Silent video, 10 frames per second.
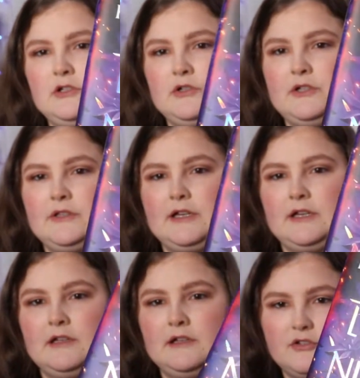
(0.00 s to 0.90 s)
Look at
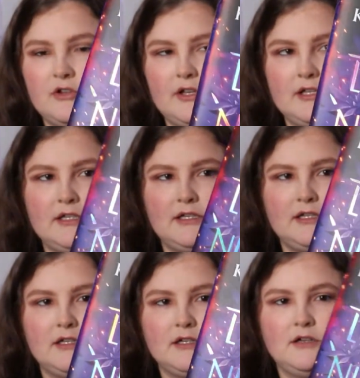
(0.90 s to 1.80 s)
that
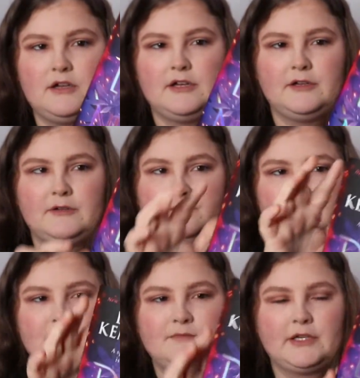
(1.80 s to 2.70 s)
shining
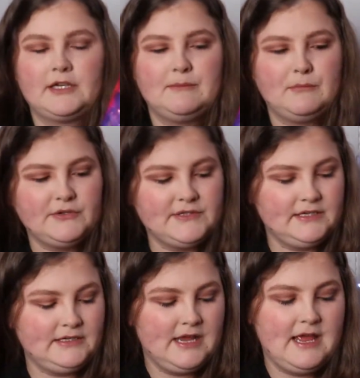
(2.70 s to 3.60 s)
like
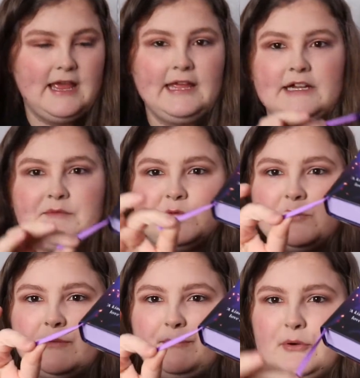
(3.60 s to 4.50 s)
embossing. It comes with
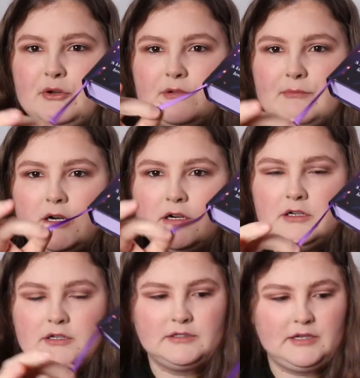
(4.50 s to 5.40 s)
a
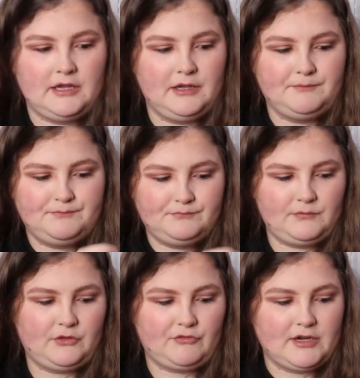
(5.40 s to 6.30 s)
bookmark, a
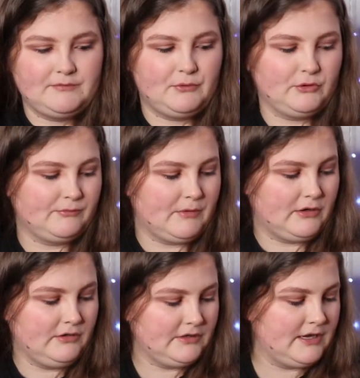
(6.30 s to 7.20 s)
thread
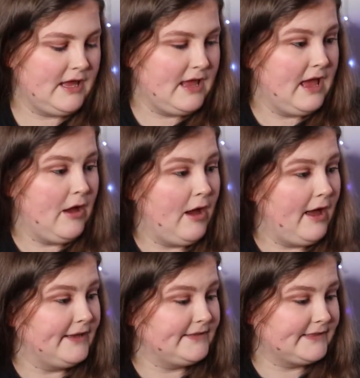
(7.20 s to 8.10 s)
bookmark.
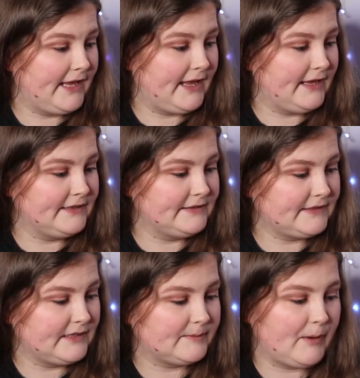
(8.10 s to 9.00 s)
It says,
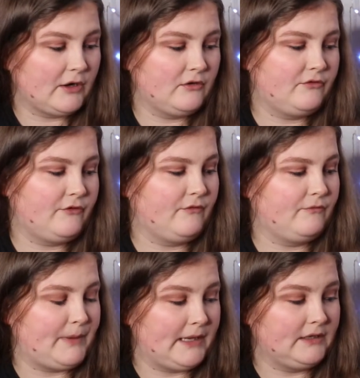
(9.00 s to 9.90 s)
a spark of
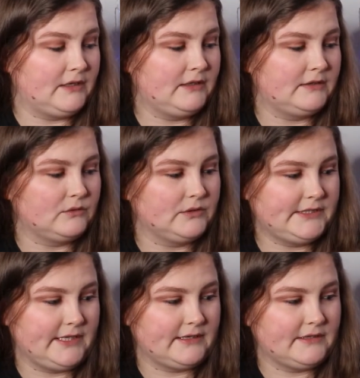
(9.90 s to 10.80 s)
rebellion is all it
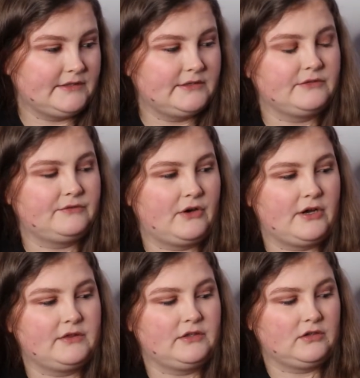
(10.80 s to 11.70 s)
takes to
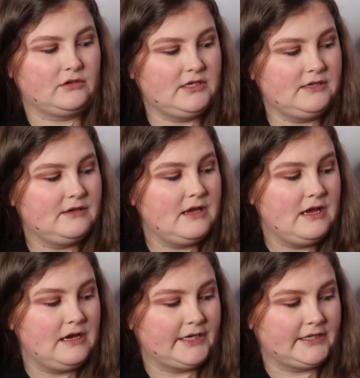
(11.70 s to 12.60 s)
defy the night,
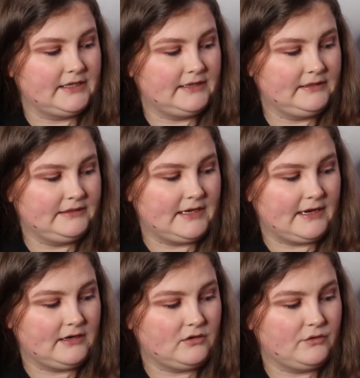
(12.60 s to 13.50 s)
a kinetic
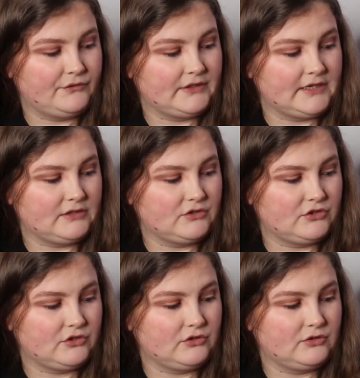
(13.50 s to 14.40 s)
tale of the
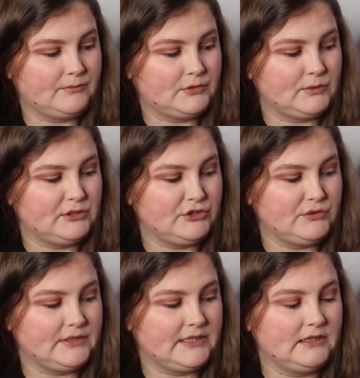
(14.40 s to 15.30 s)
tension between
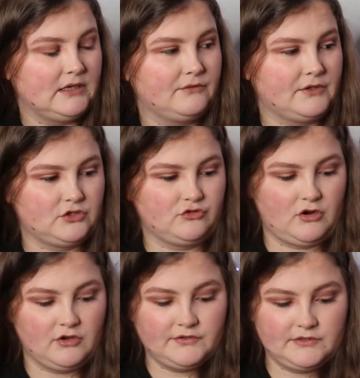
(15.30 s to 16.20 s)
duty, love and
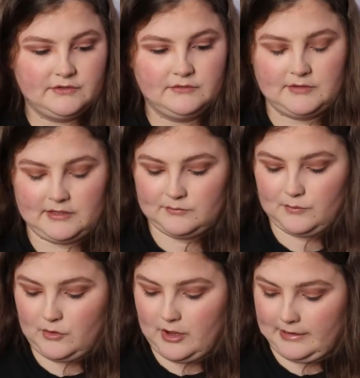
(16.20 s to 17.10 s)
trust. That's
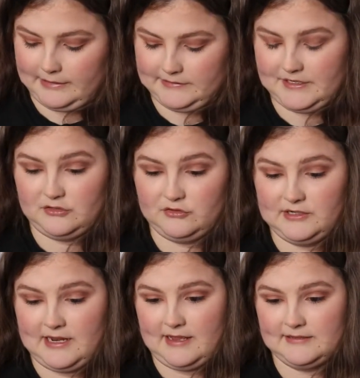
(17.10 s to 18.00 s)
what Cassandra
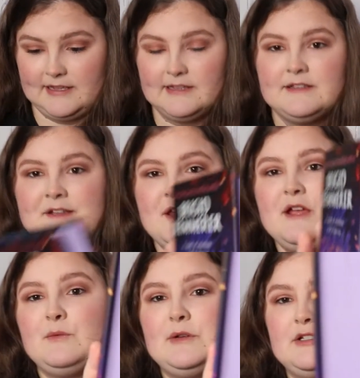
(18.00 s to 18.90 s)
Clare says.
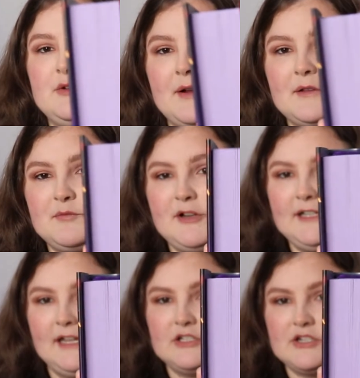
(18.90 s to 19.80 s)
We do have sprayed
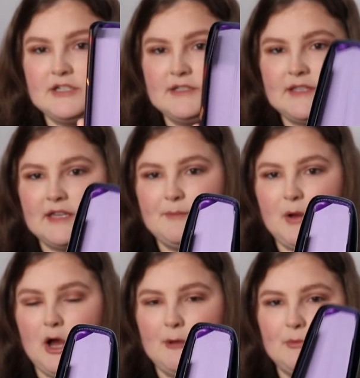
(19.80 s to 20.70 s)
edges. They are
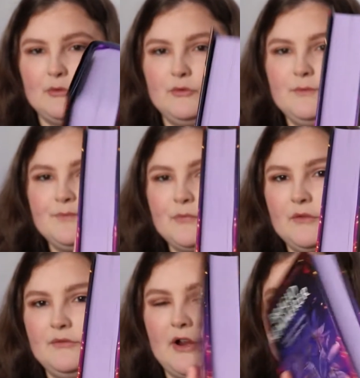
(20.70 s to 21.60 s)
purple,
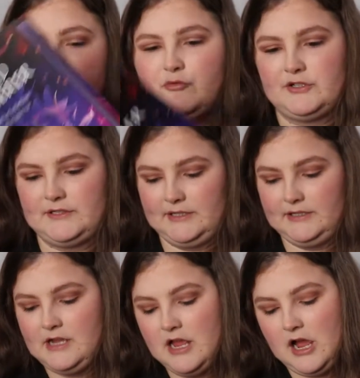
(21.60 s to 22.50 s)
very pretty.